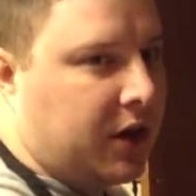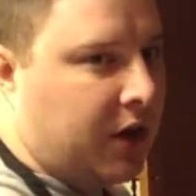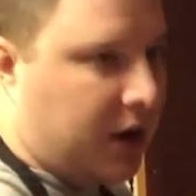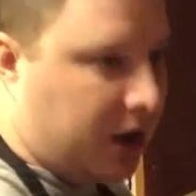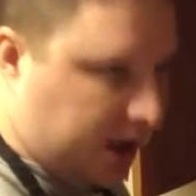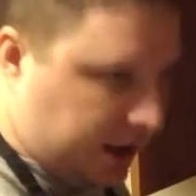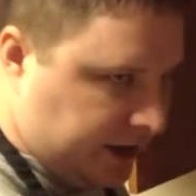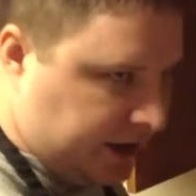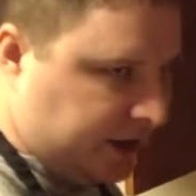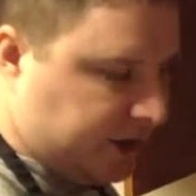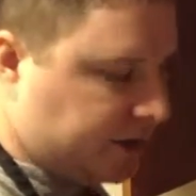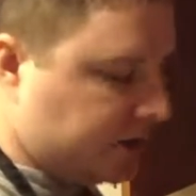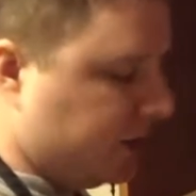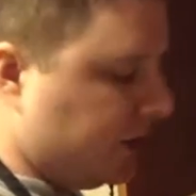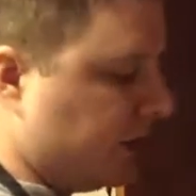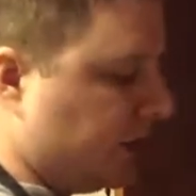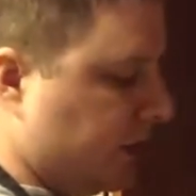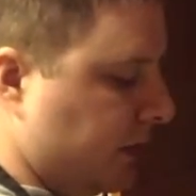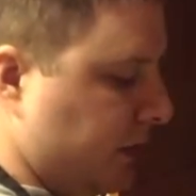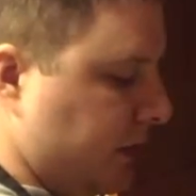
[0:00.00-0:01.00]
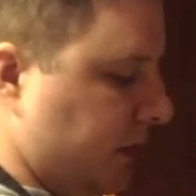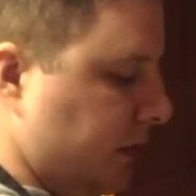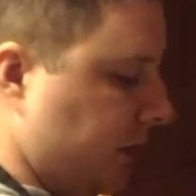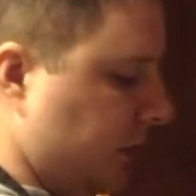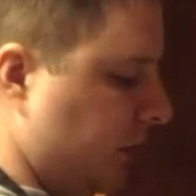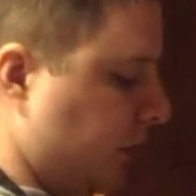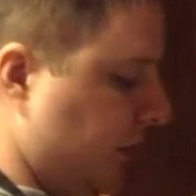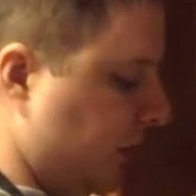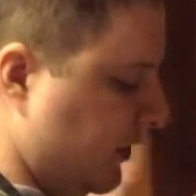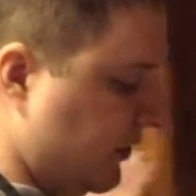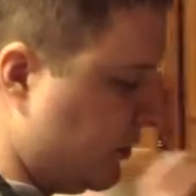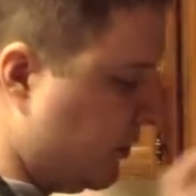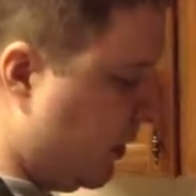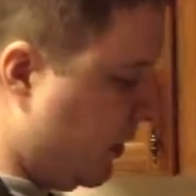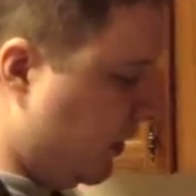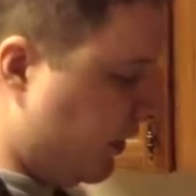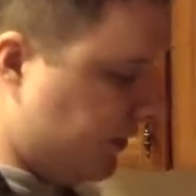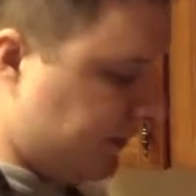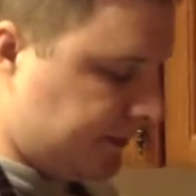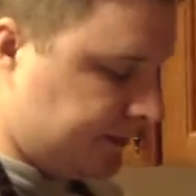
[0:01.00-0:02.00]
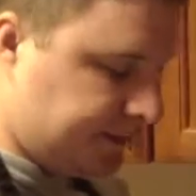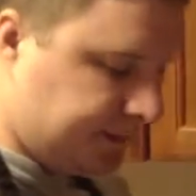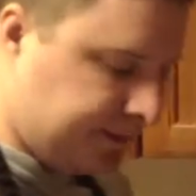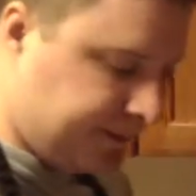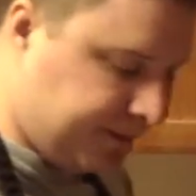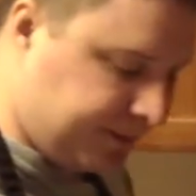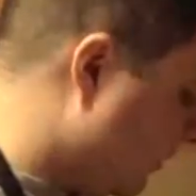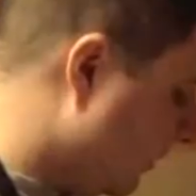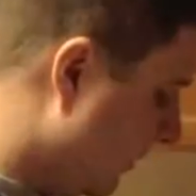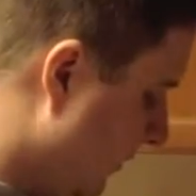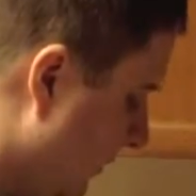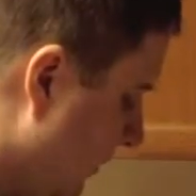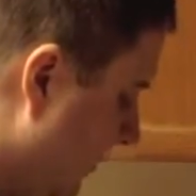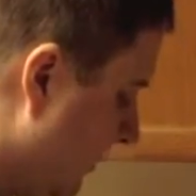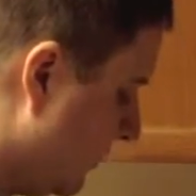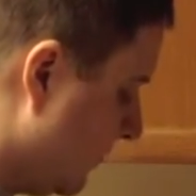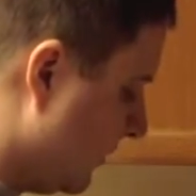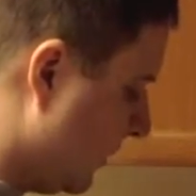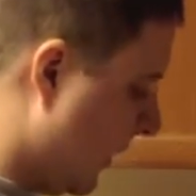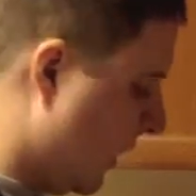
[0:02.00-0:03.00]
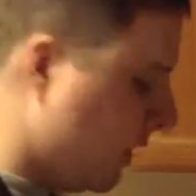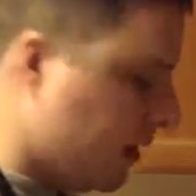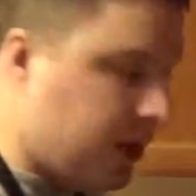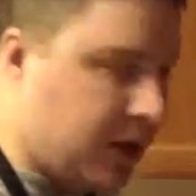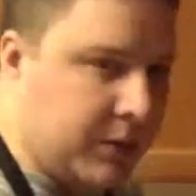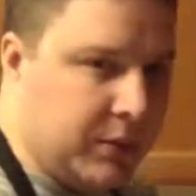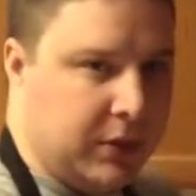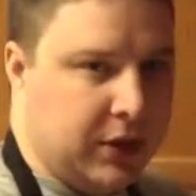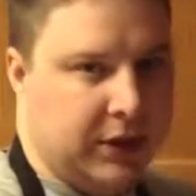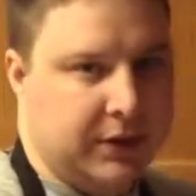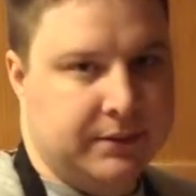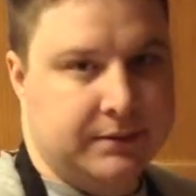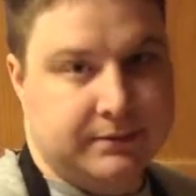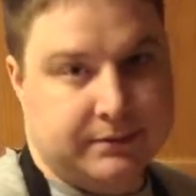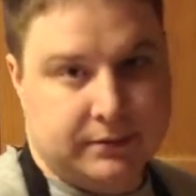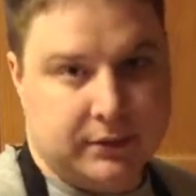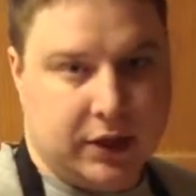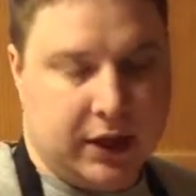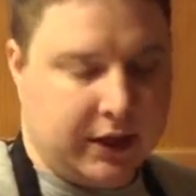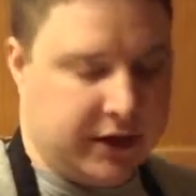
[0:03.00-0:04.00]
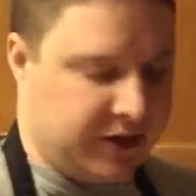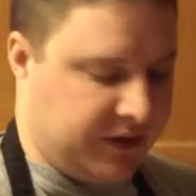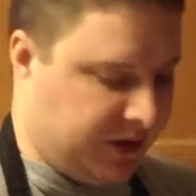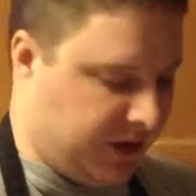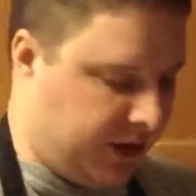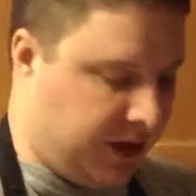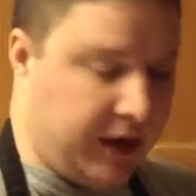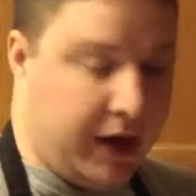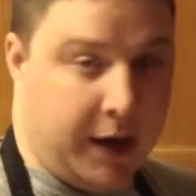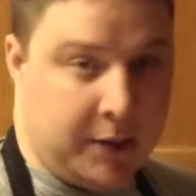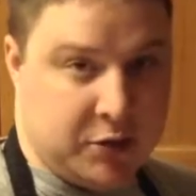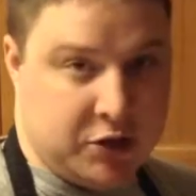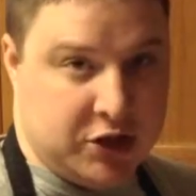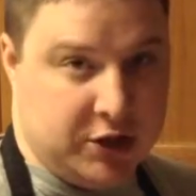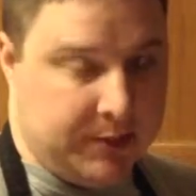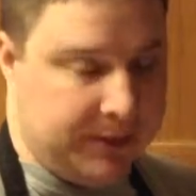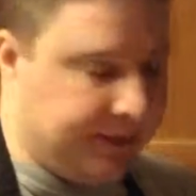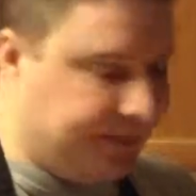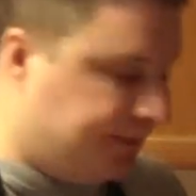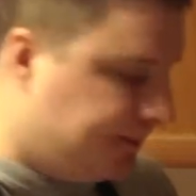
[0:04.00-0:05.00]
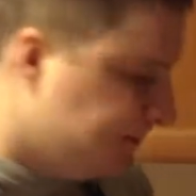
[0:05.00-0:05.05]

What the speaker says: are easier to do this part. But like I said, I'm cheap.